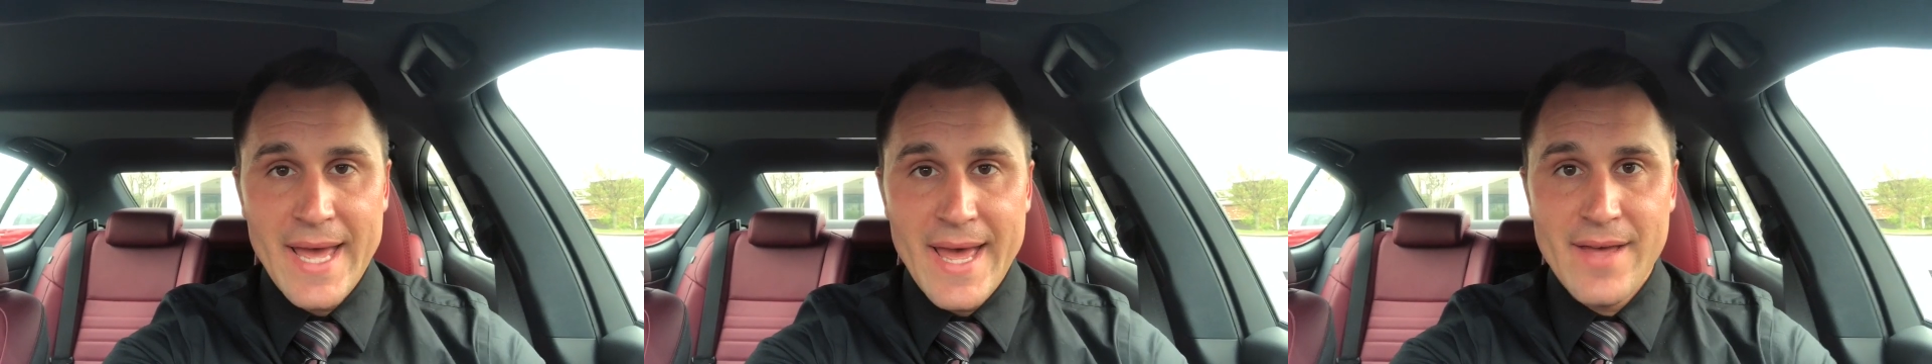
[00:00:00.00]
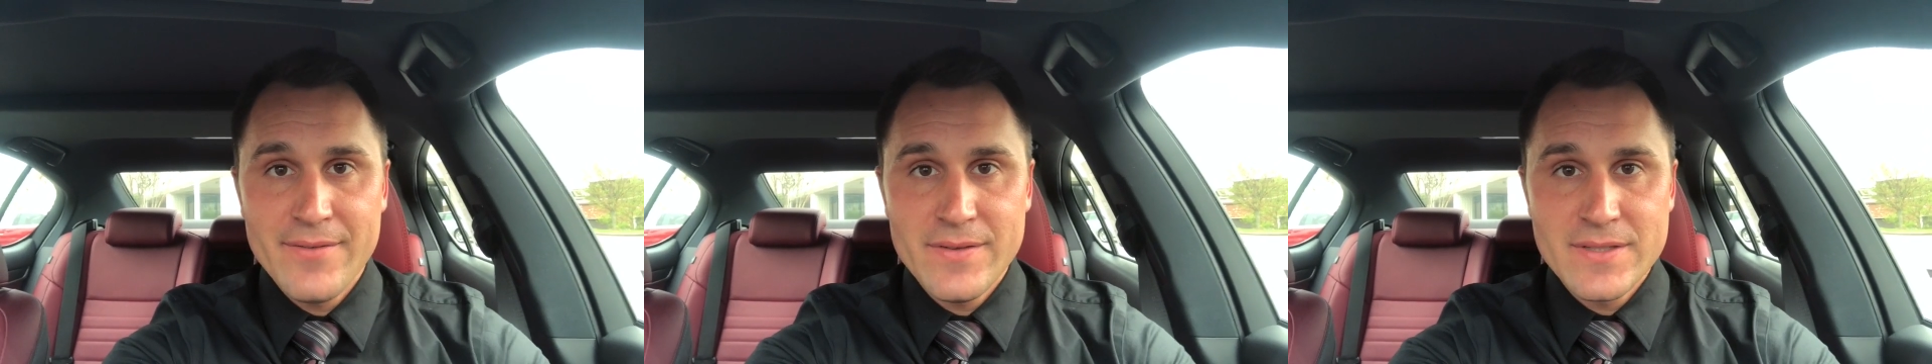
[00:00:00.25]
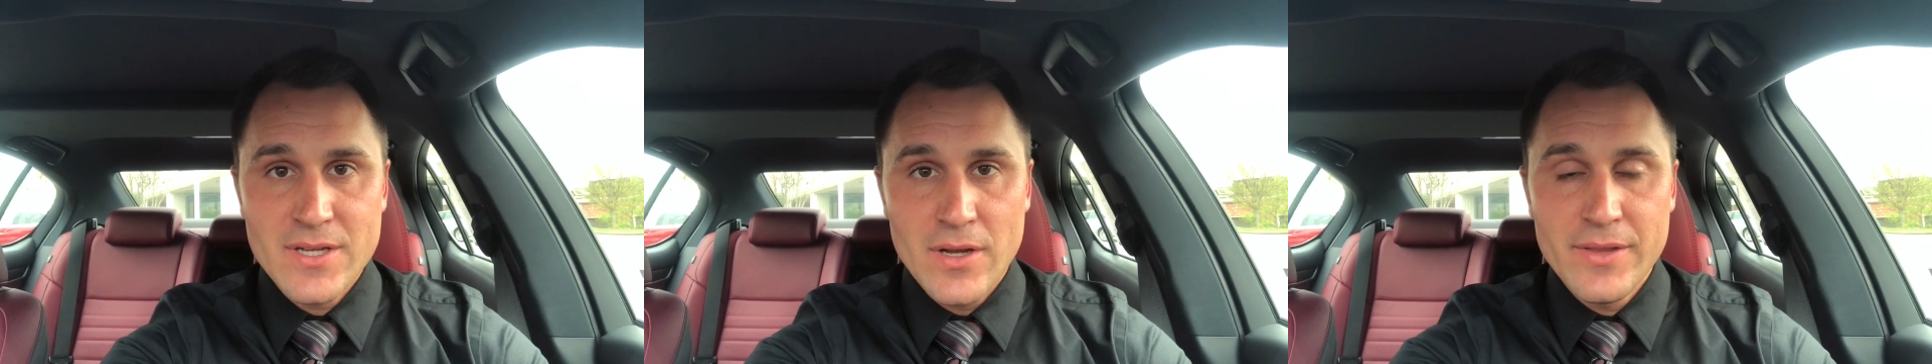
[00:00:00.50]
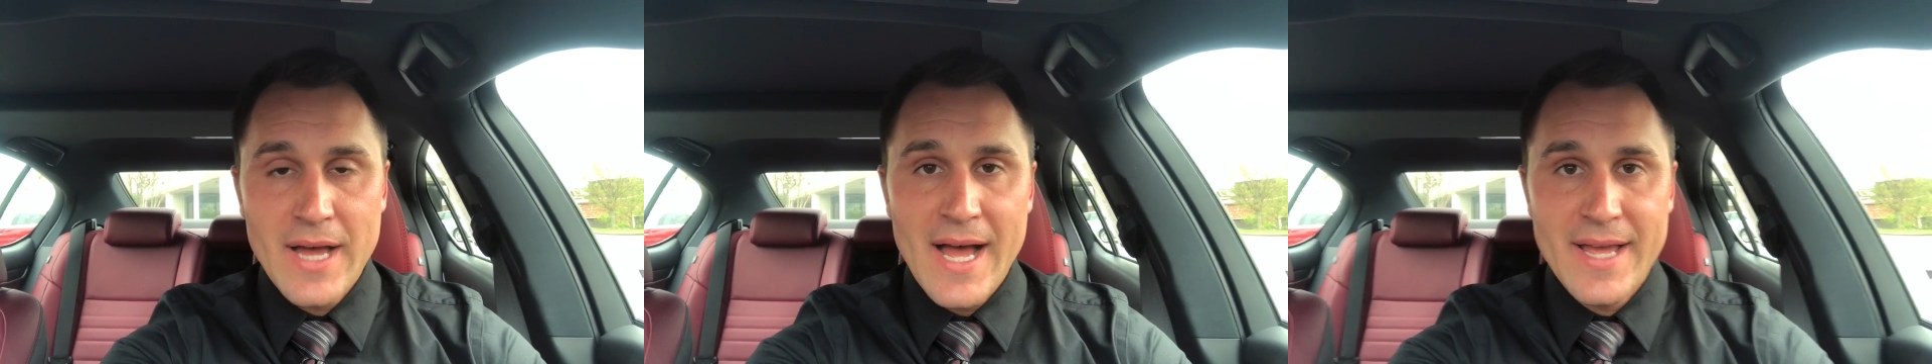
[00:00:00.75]
have. It's
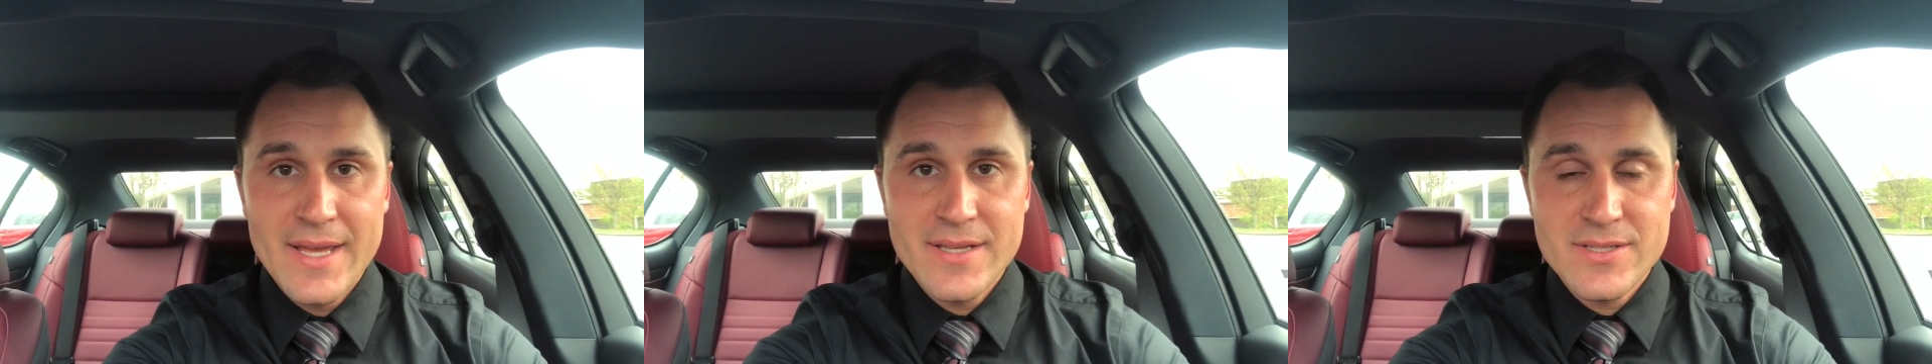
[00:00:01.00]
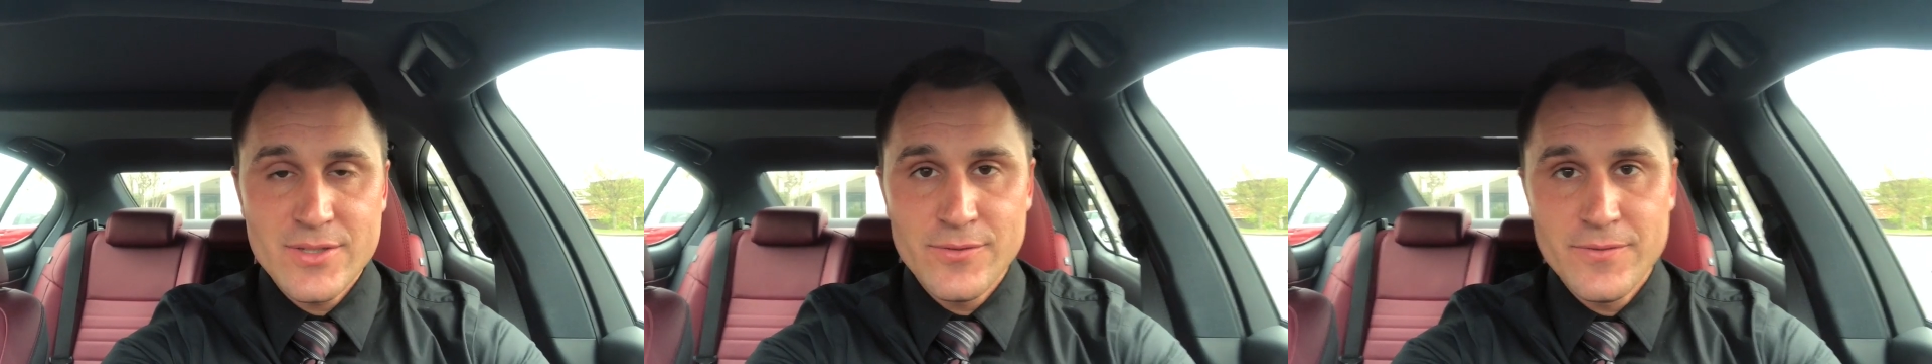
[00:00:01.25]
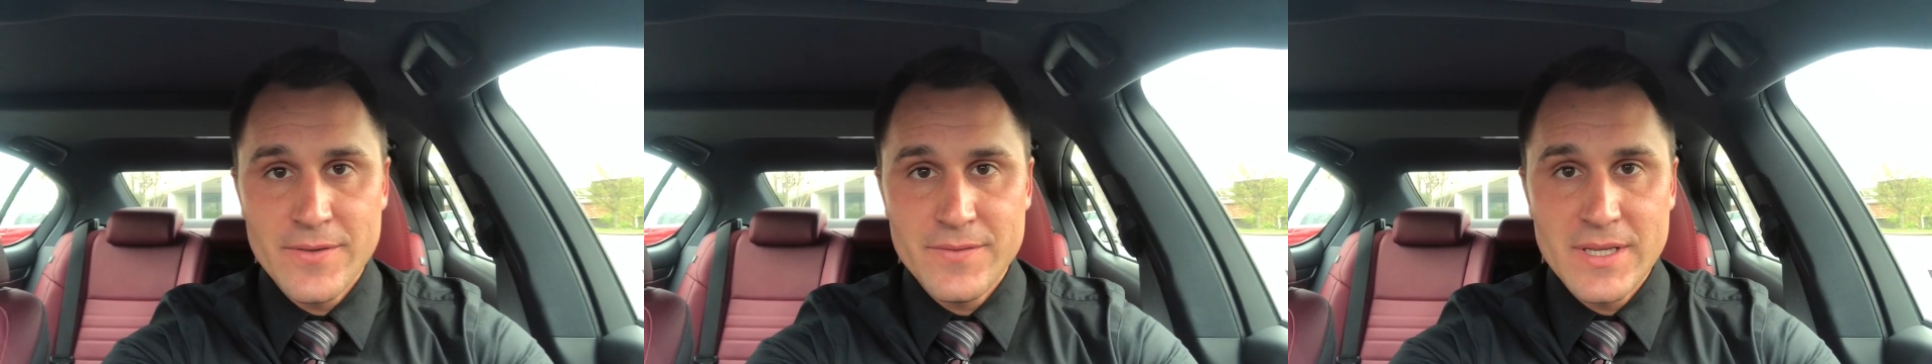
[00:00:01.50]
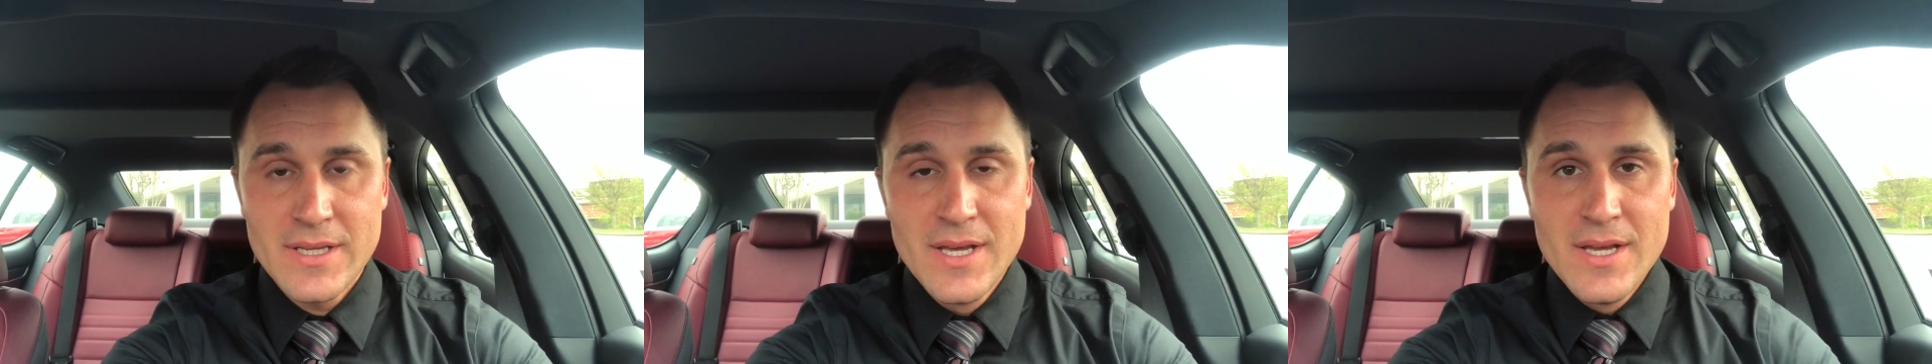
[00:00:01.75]
called the
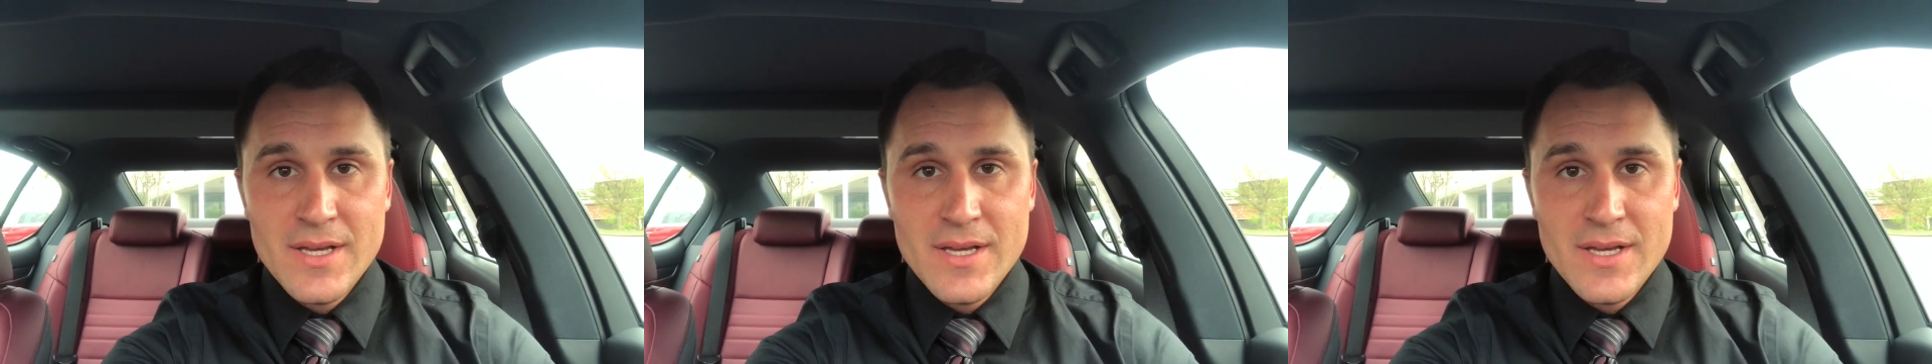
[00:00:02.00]
IS250.